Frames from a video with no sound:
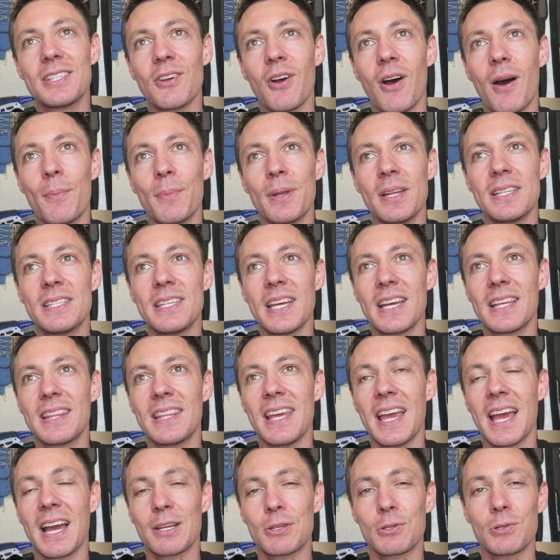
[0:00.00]
So I'm gonna take
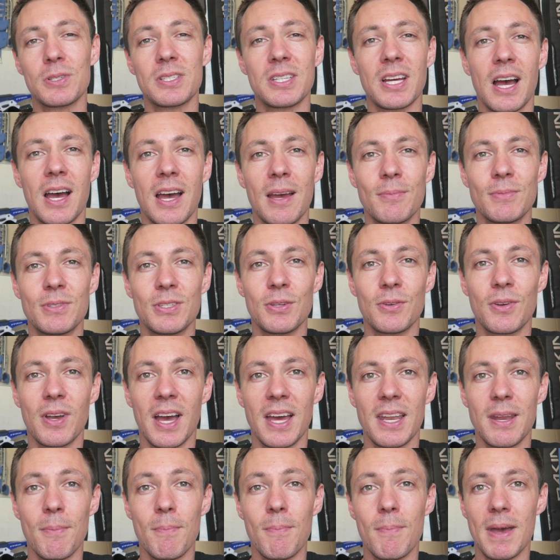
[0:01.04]
the extra time to
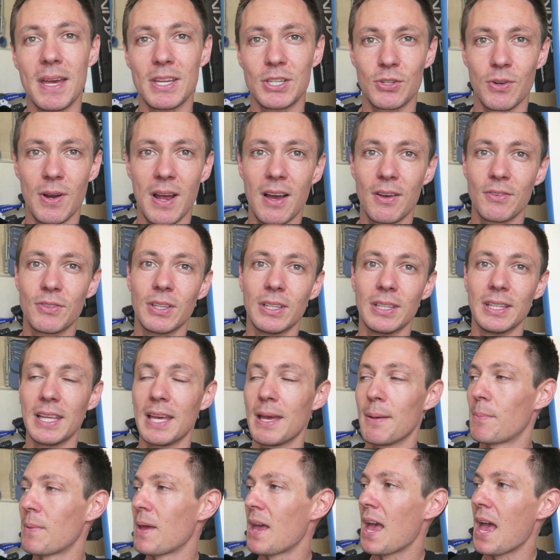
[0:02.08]
kind of measure out the
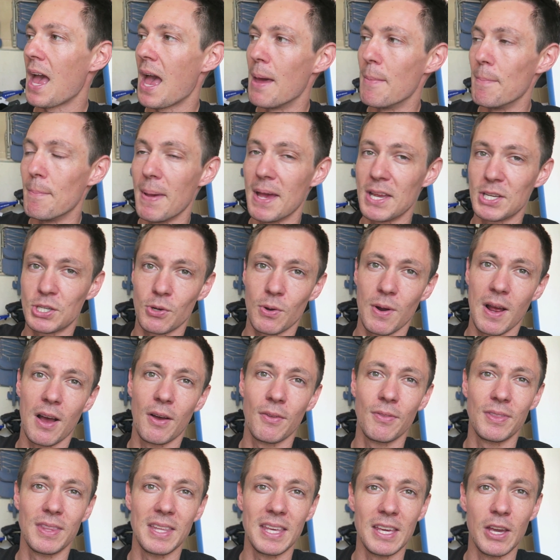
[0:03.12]
lip and measure
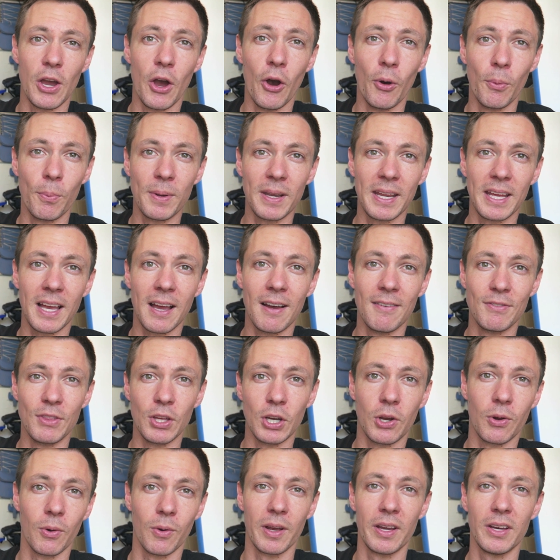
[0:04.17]
out the opening of
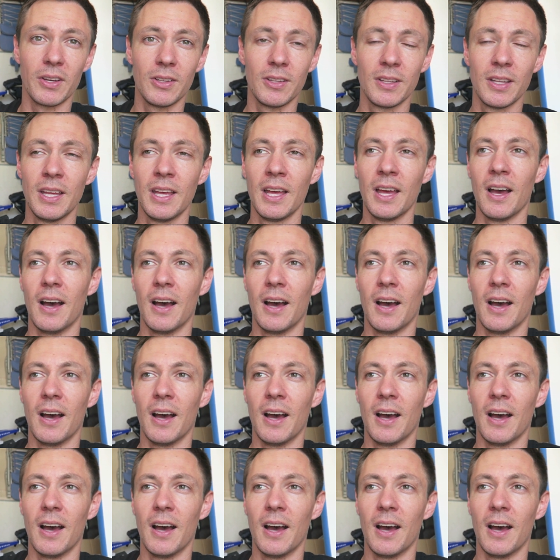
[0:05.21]
the grill,